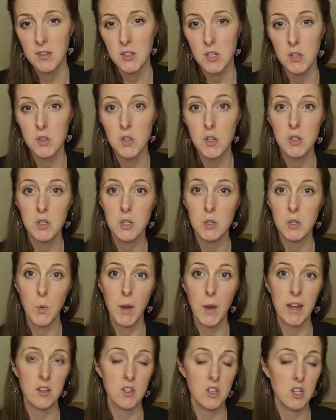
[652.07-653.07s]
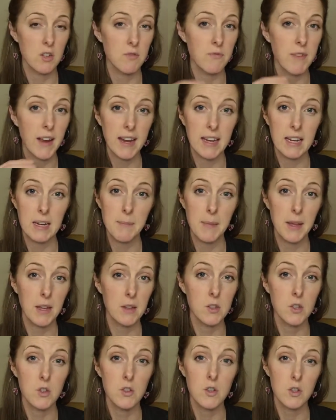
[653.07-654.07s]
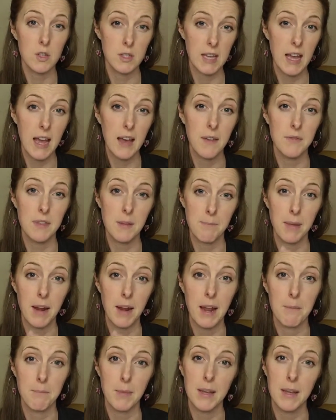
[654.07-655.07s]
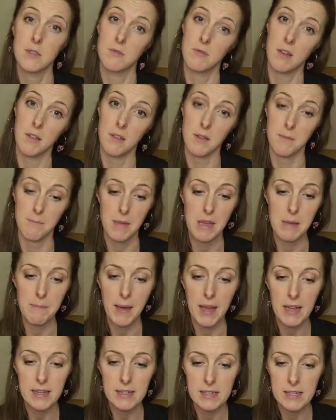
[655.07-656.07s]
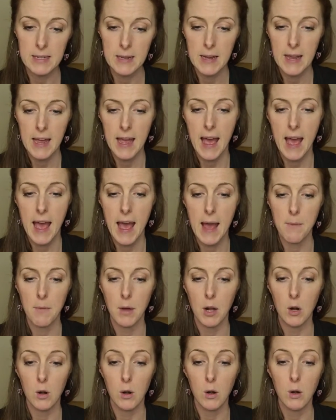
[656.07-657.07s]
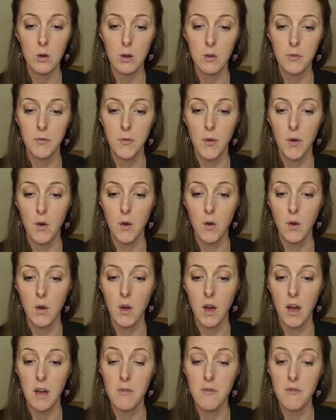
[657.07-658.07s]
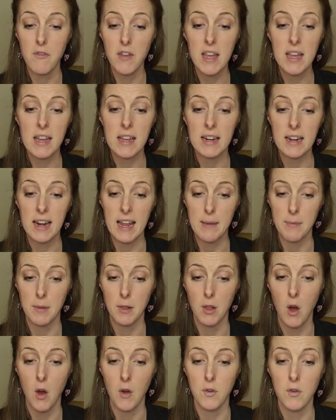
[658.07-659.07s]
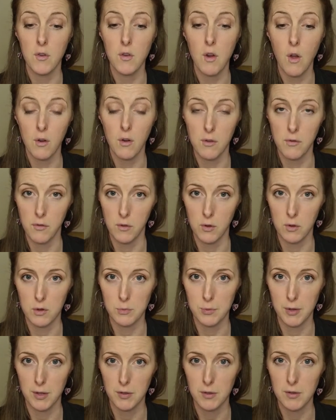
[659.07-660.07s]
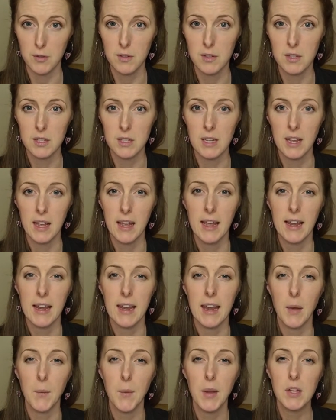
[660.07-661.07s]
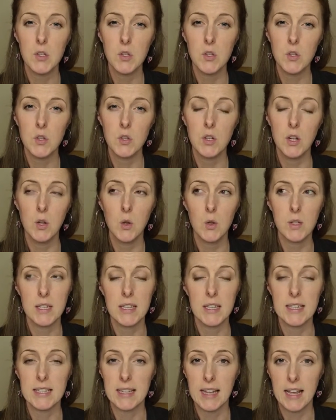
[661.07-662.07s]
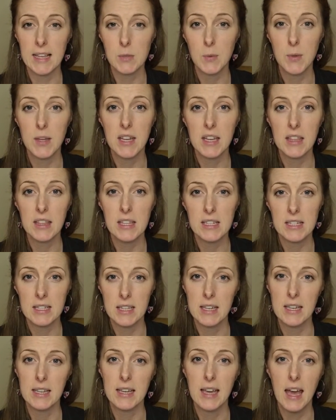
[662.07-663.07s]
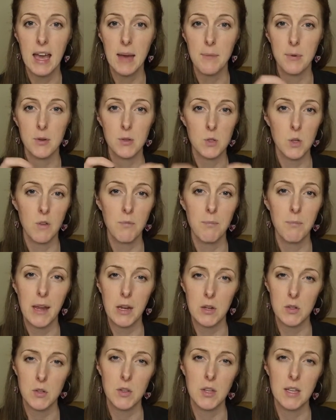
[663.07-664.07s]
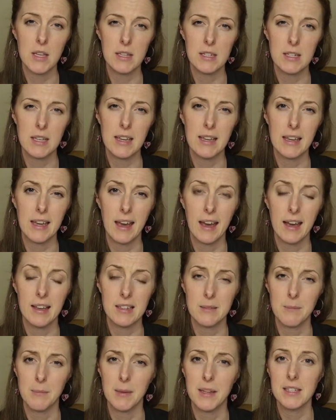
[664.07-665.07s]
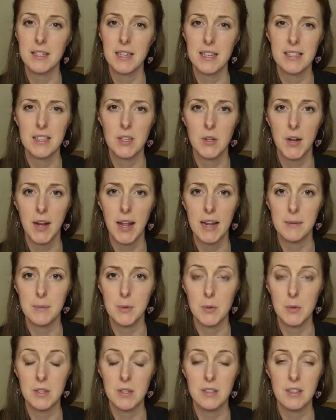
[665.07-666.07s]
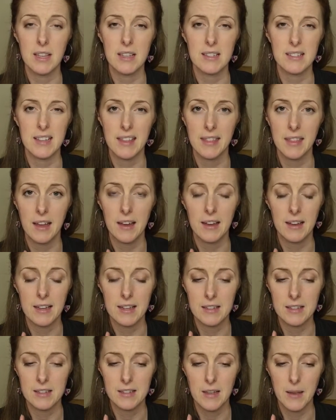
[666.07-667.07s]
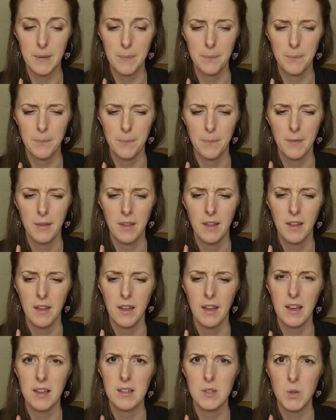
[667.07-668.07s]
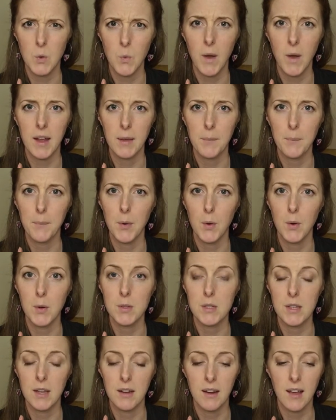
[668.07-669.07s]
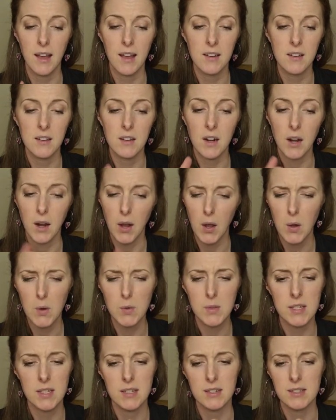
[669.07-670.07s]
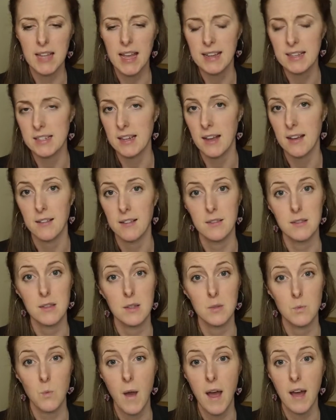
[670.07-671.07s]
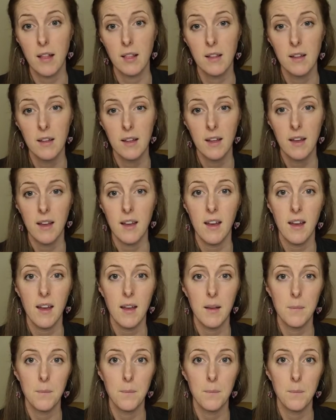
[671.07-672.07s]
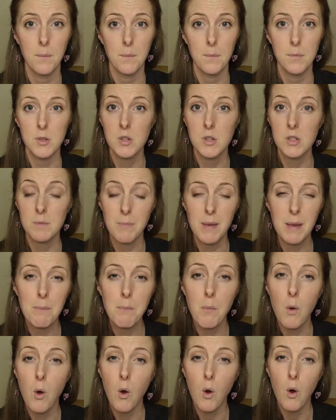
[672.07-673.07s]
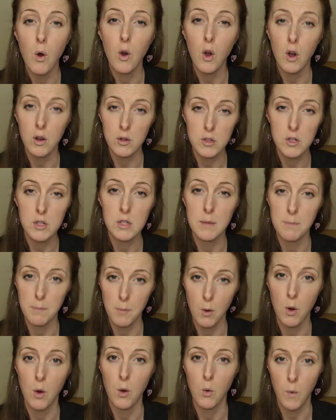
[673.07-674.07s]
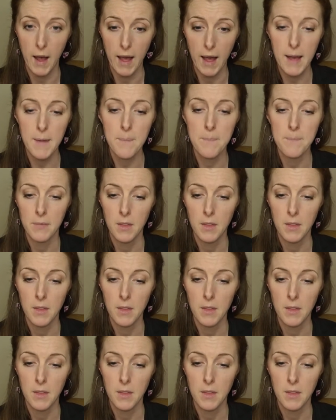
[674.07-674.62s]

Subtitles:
So just switch your regular meals and just have them plant-based rather than meat-based. Look for a vegan label on non-food products. Now, we looked at this last week in the skincare, but sort of make sure that your skincare hasn't tested on animals and things like that is quite important. And clothes and textiles as well. Just be more conscious and more aware.